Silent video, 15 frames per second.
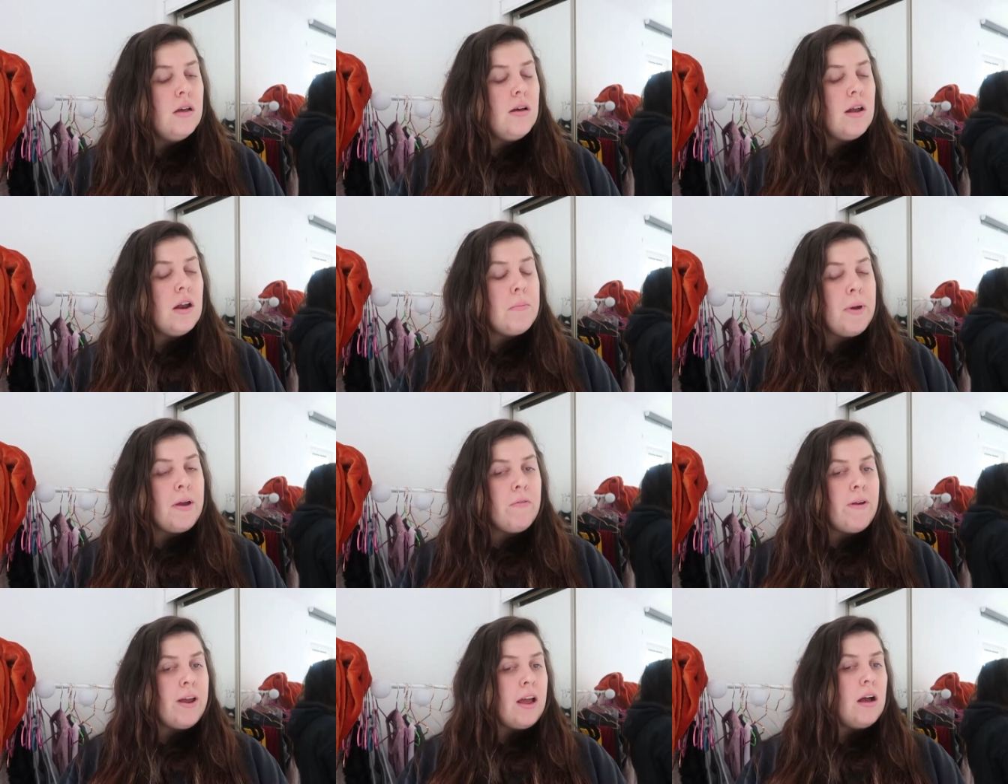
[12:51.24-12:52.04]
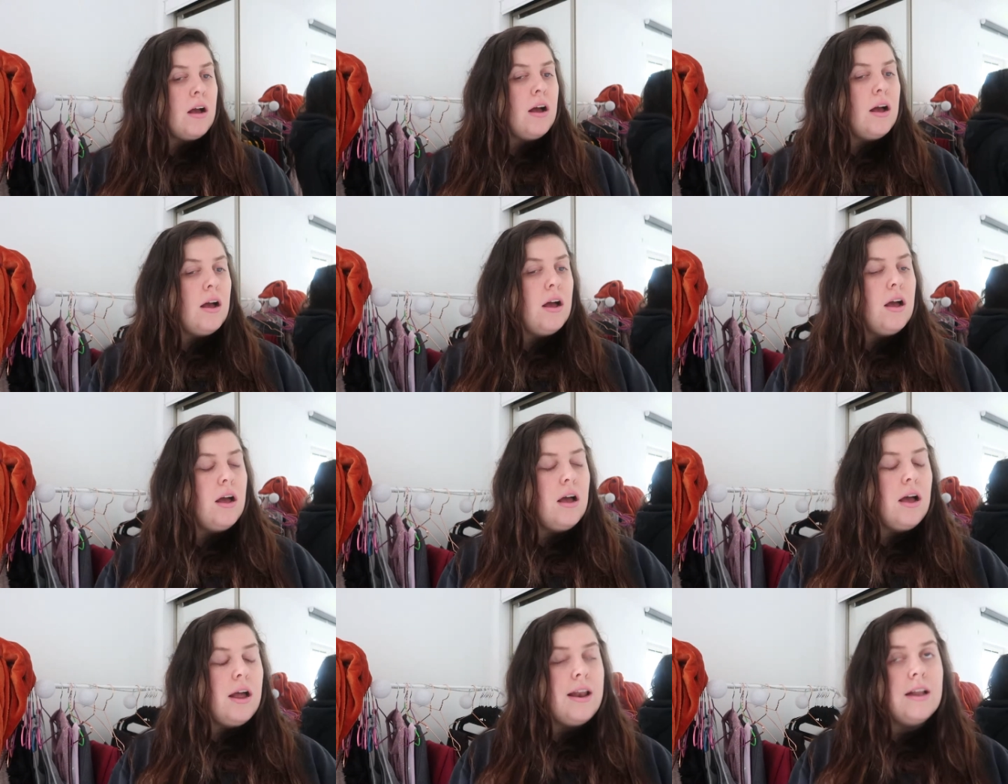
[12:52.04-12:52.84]
and I might write
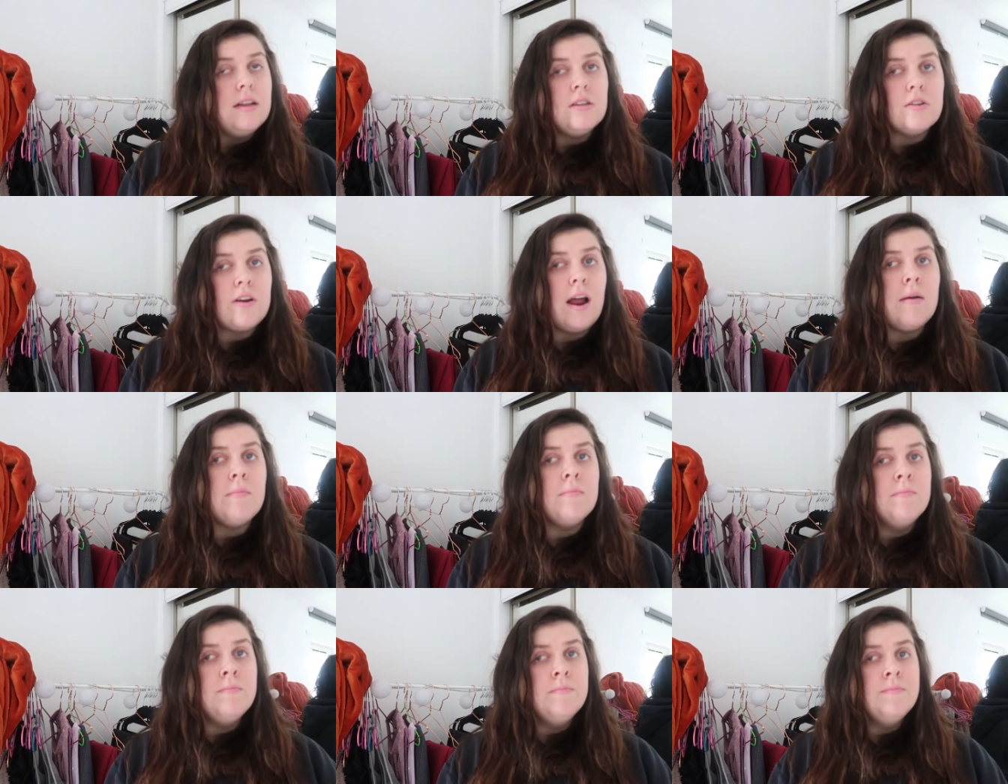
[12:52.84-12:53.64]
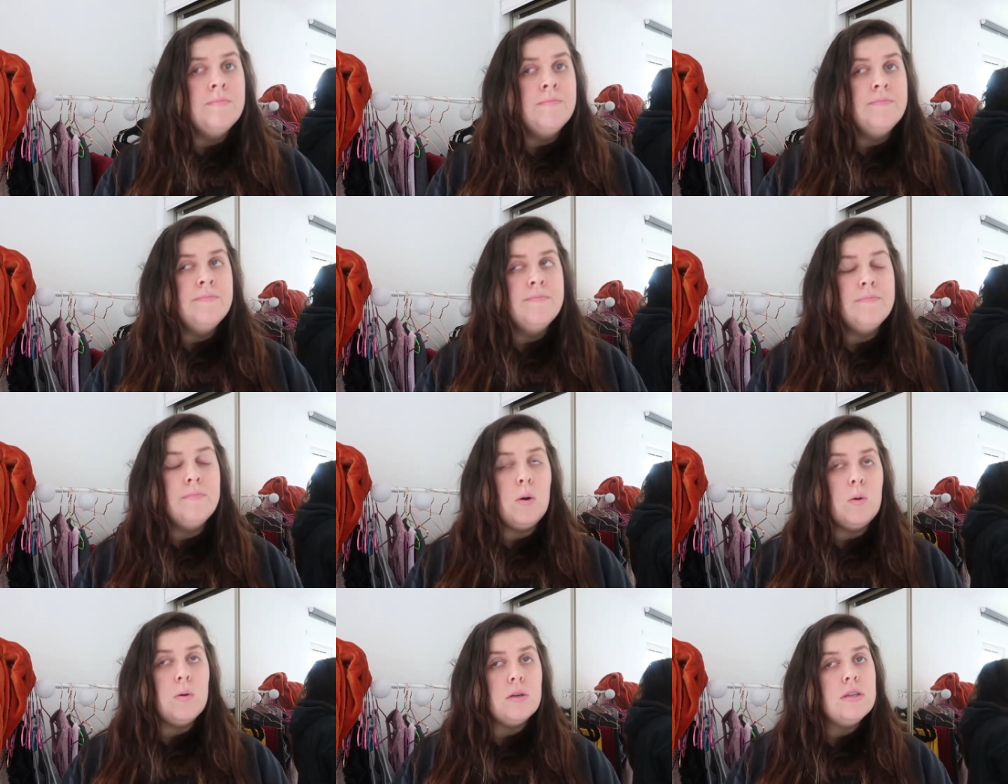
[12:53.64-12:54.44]
an Instagram
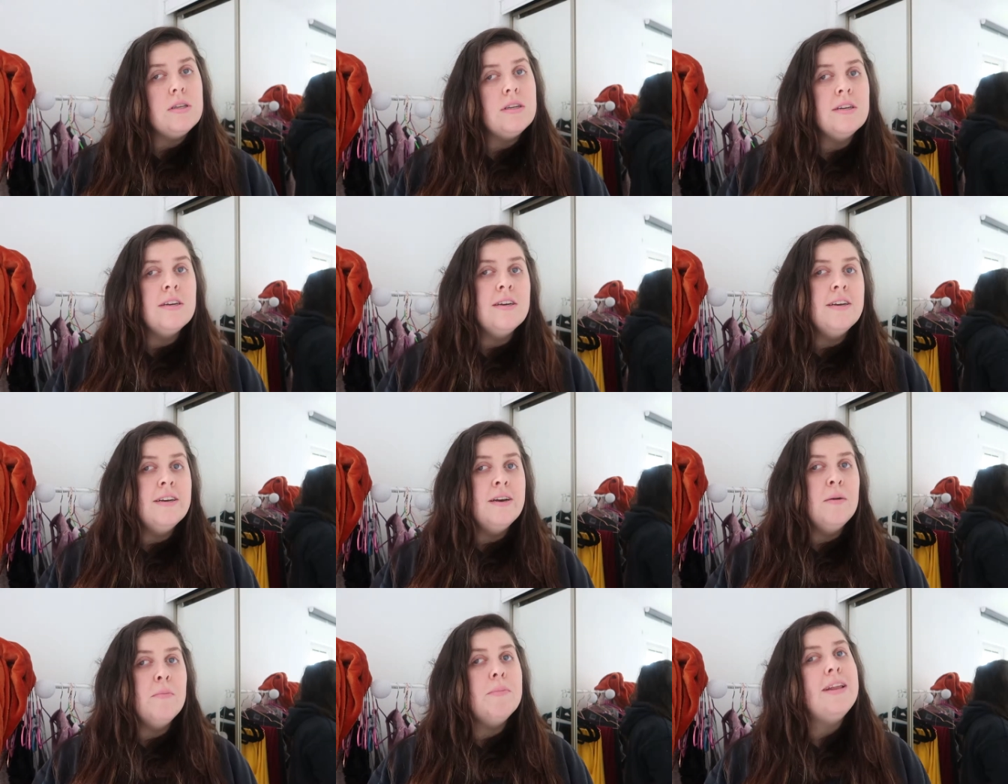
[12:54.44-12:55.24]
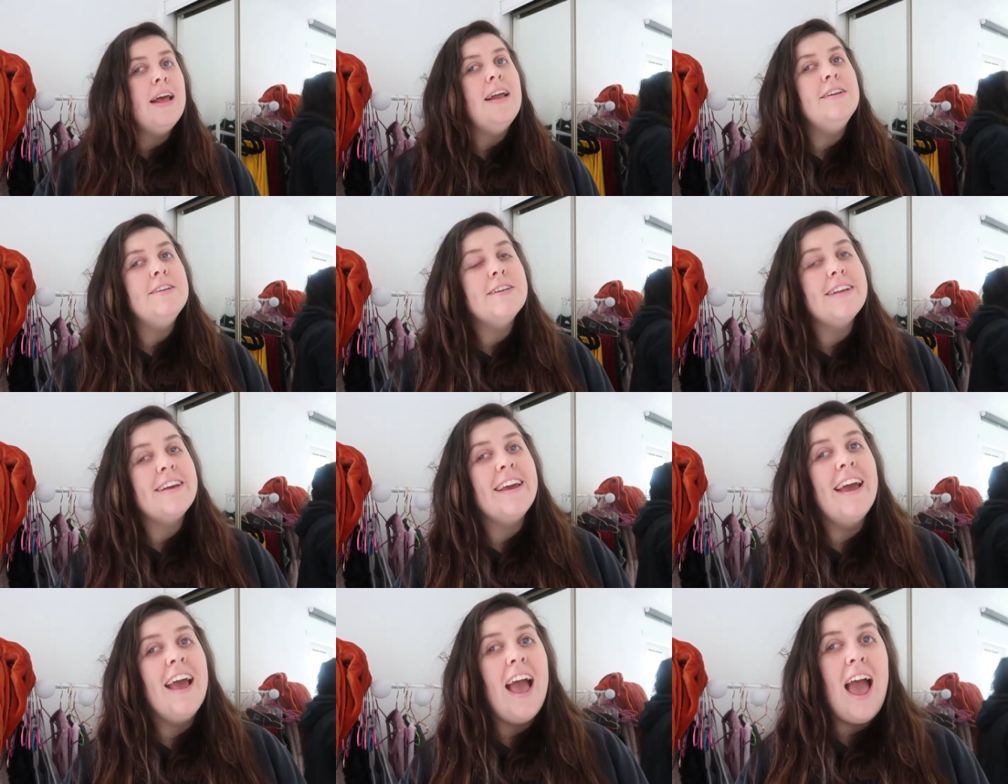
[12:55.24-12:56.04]
post
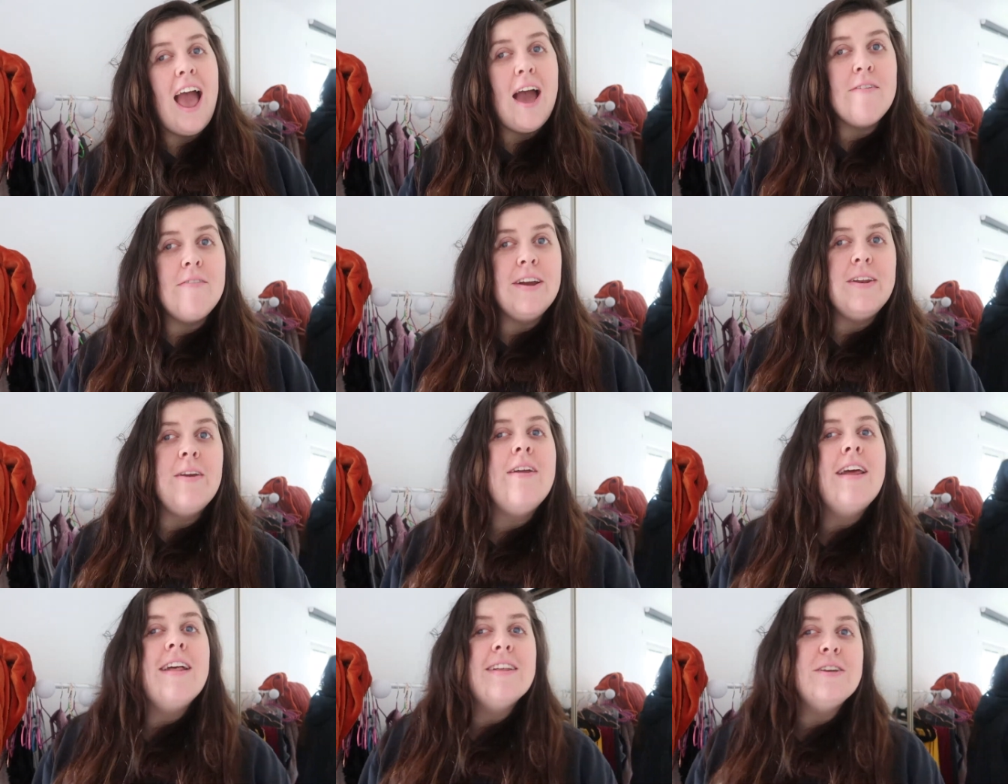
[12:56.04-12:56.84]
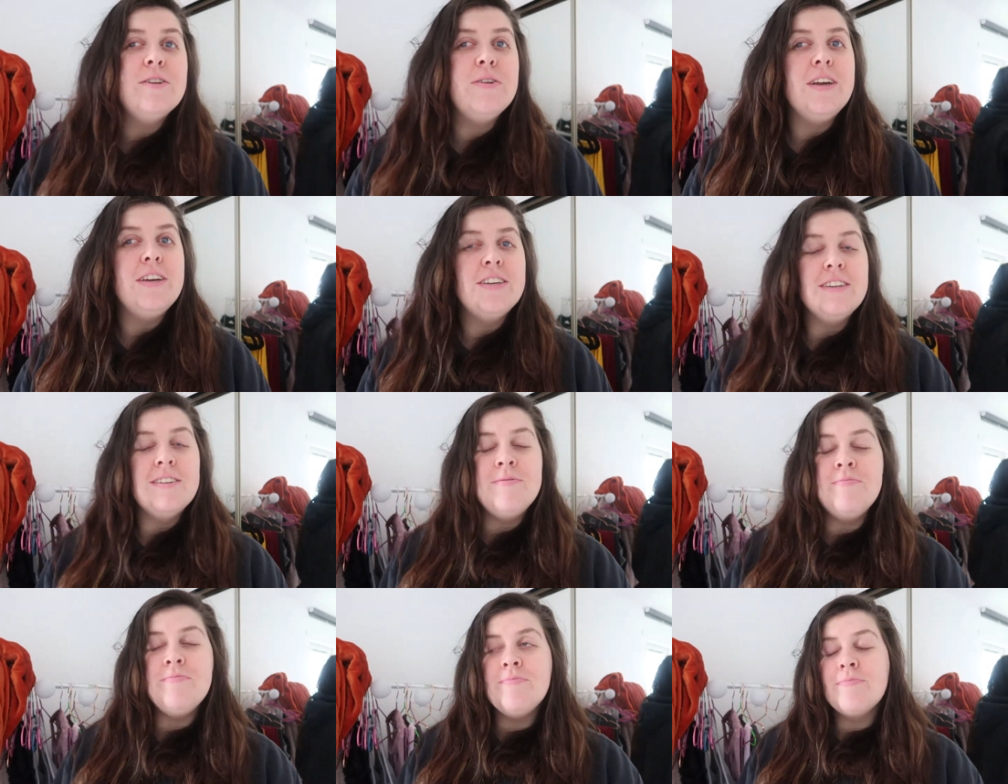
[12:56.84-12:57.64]
potentially if I do an illustration.